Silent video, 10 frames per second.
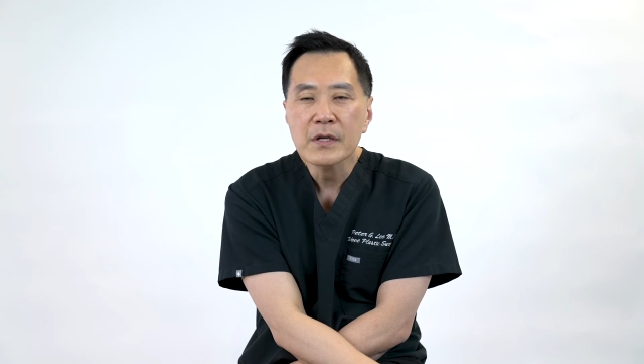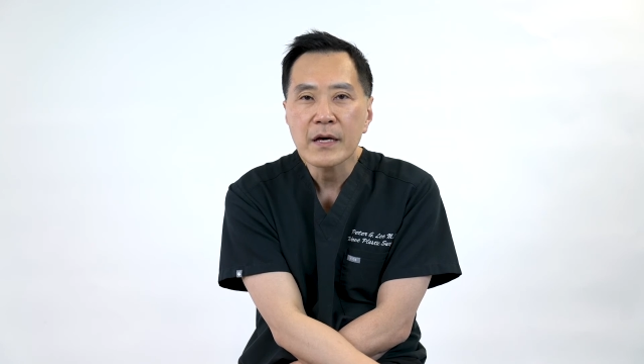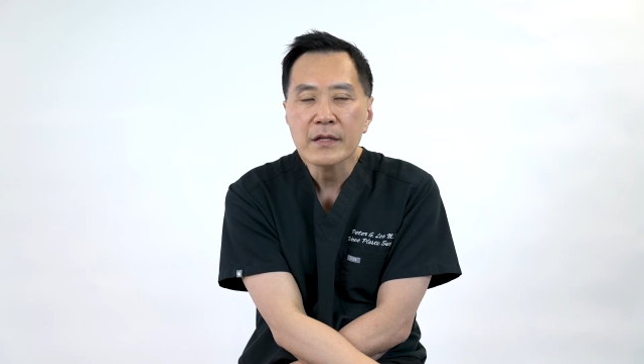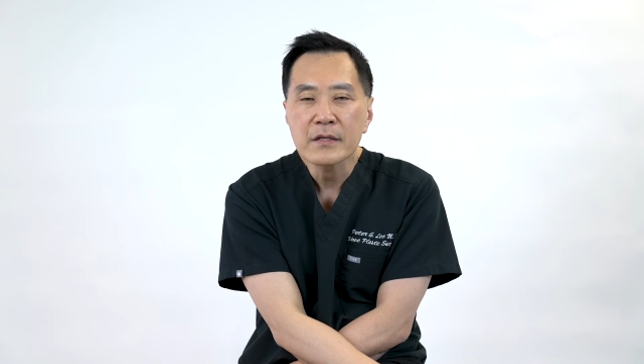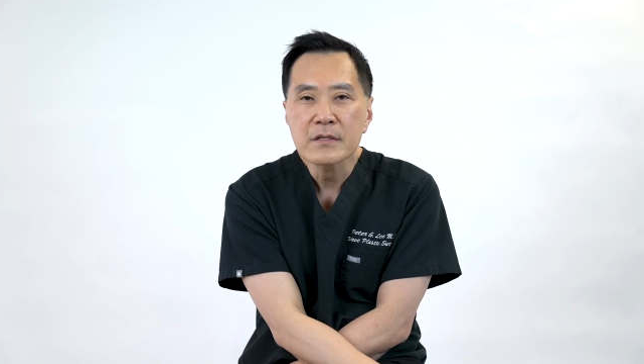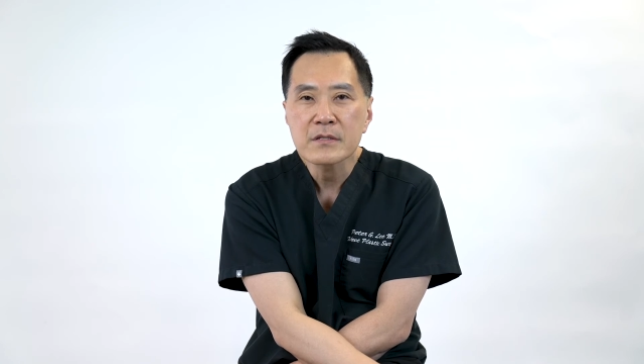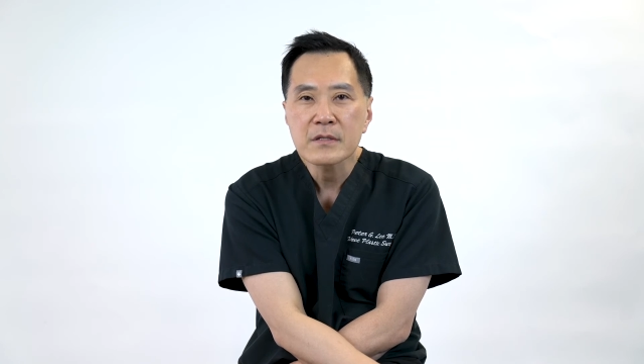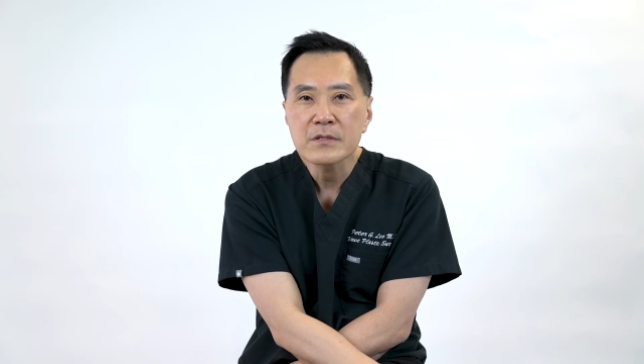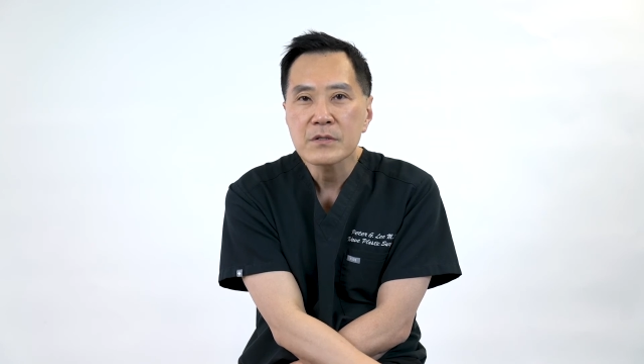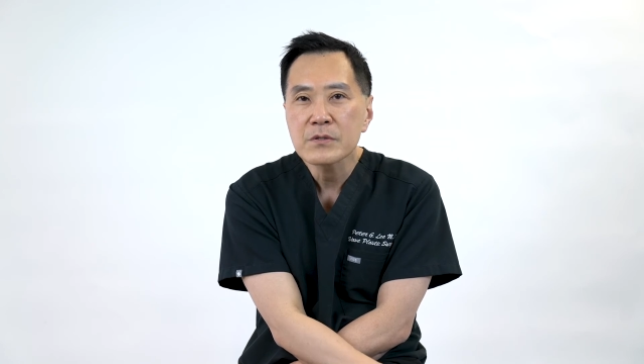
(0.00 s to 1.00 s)
like this
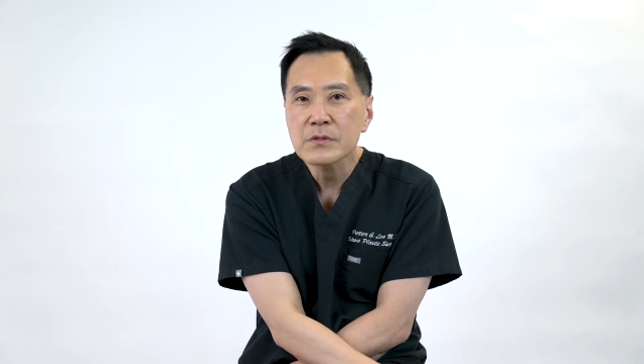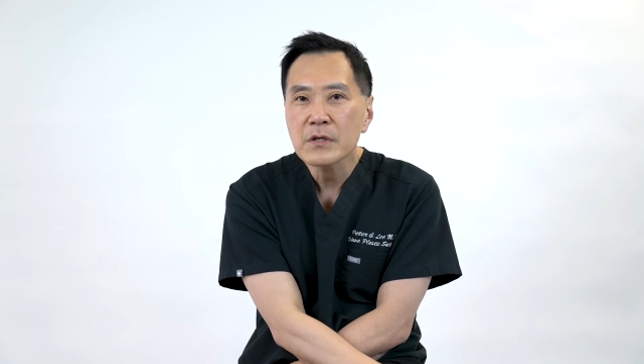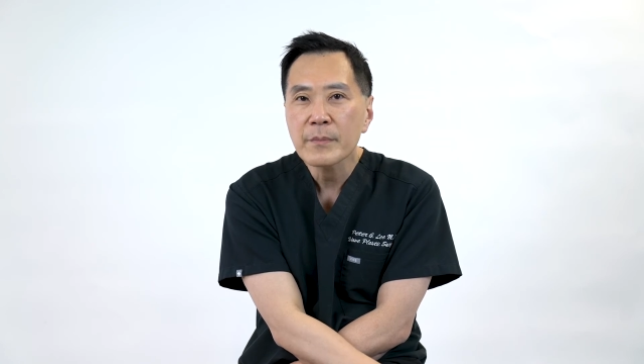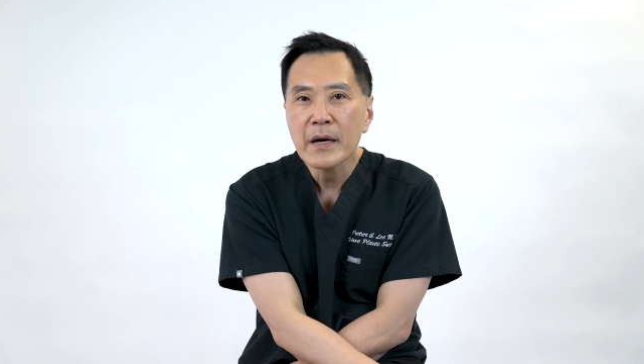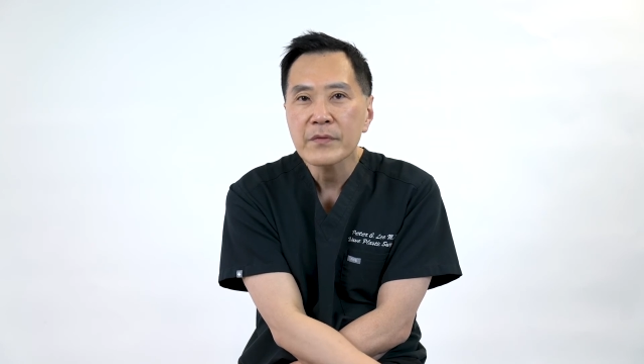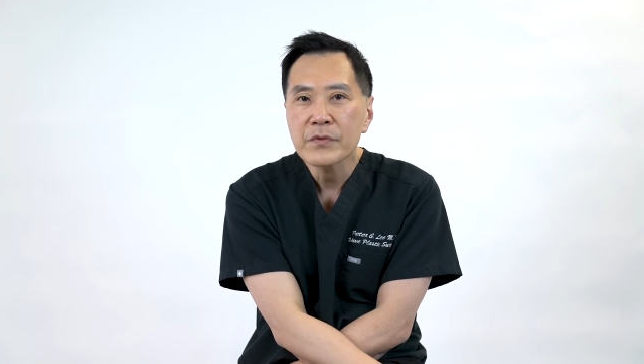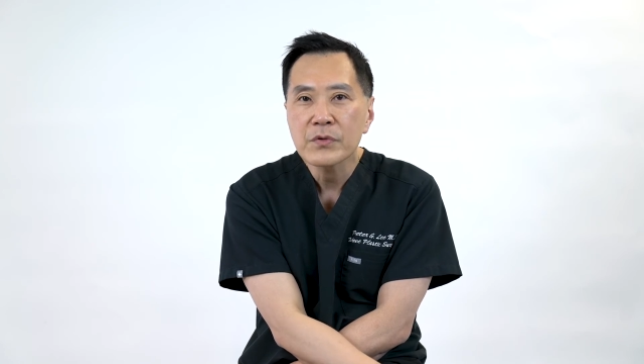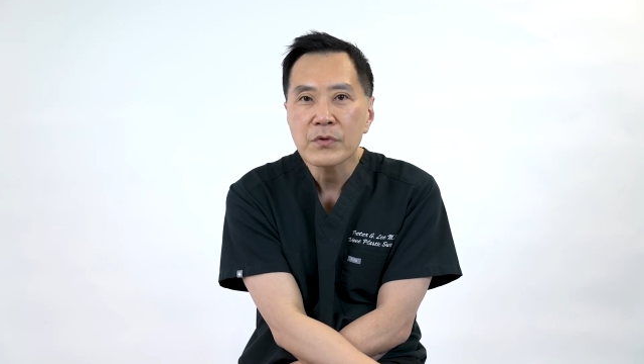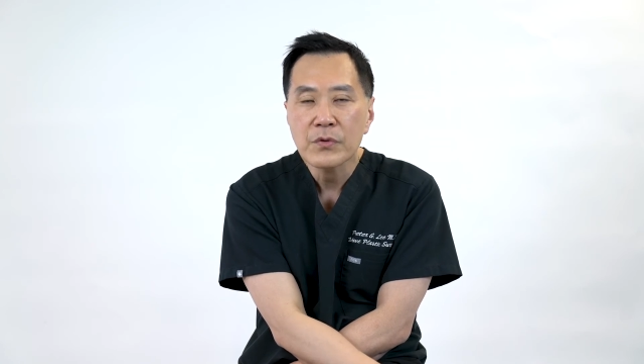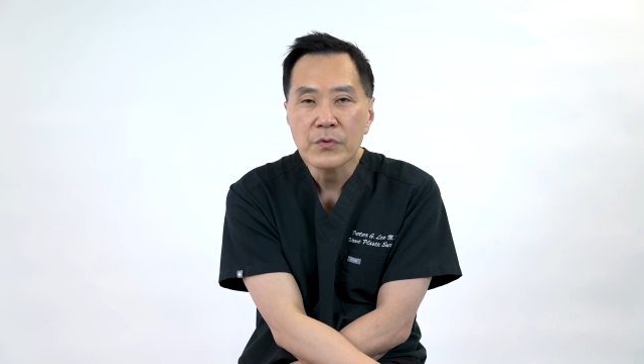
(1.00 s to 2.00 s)
is usually about
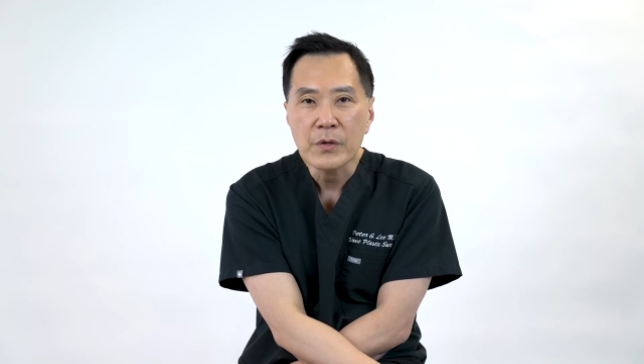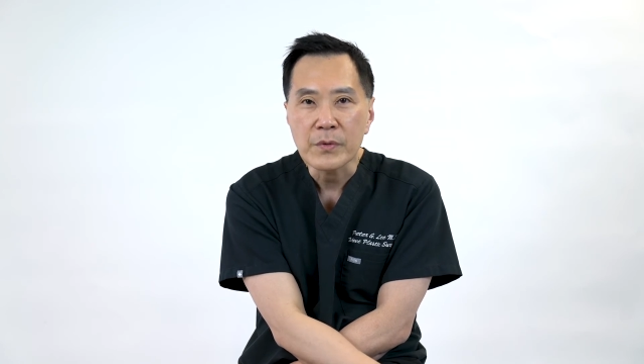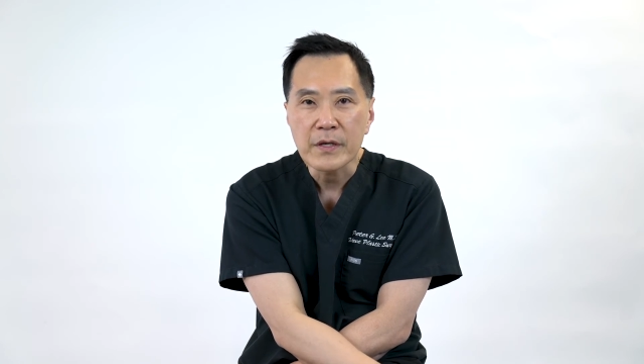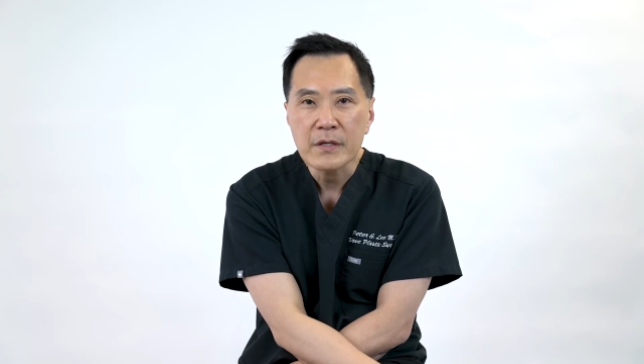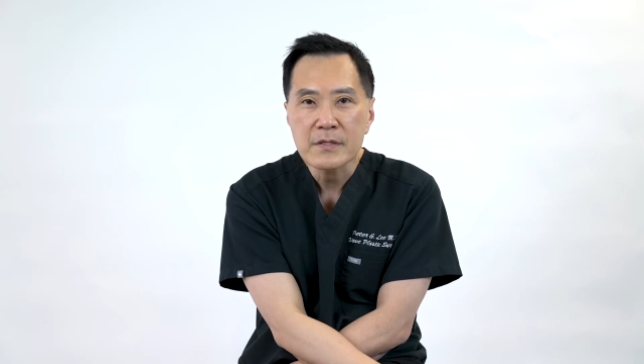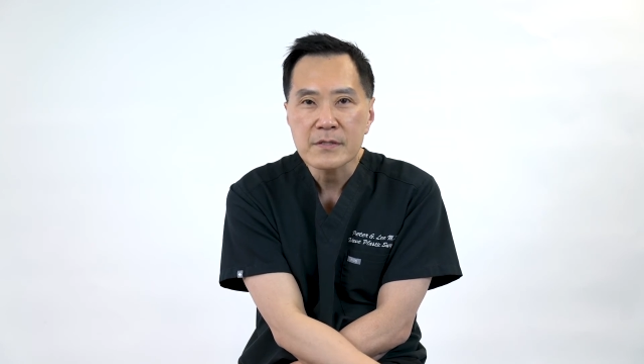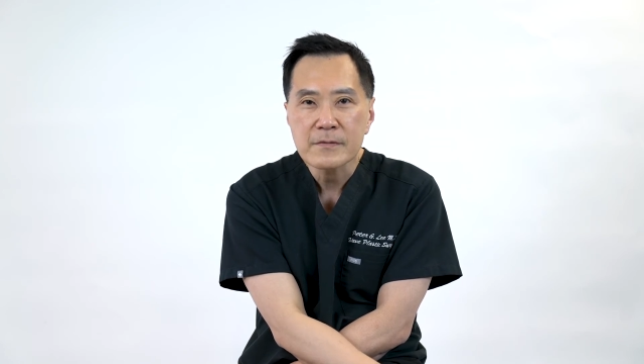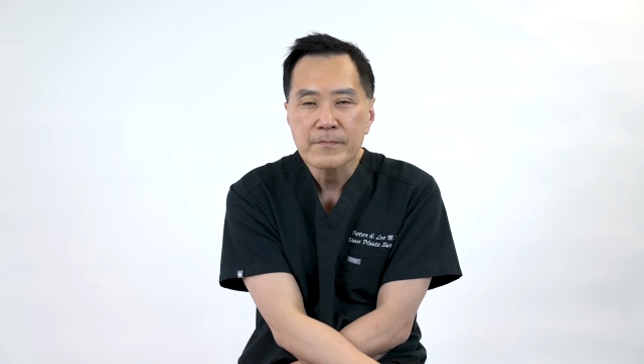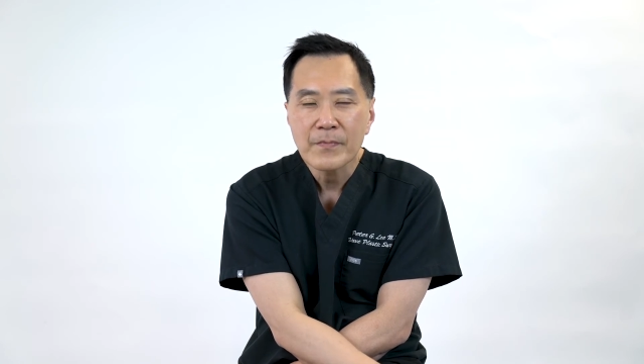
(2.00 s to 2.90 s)
2 to 3 weeks.